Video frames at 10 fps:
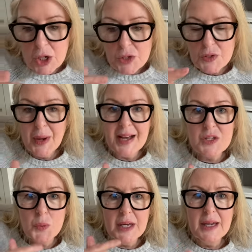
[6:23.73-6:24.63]
So
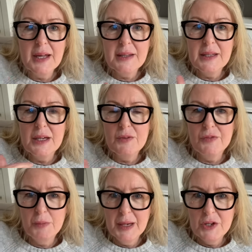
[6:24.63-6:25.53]
as we get the
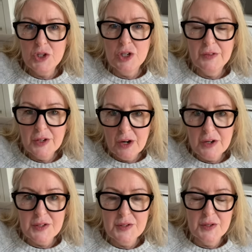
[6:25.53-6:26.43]
information on the
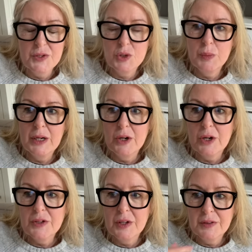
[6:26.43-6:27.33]
narcissist and we
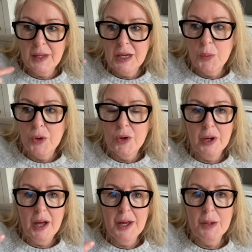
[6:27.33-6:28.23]
learn that they were
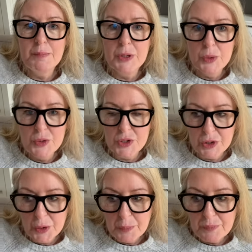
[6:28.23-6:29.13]
an
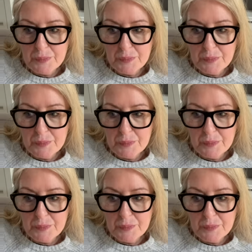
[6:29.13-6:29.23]
abuser,